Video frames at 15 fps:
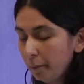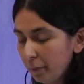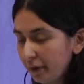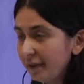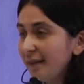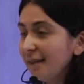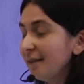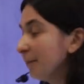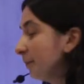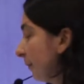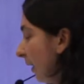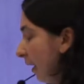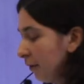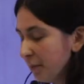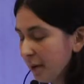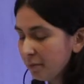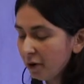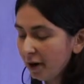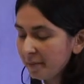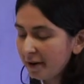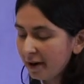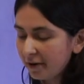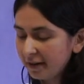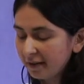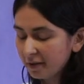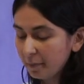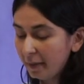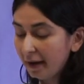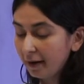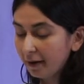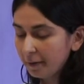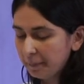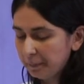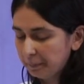But then I remember I'm carrying the bag.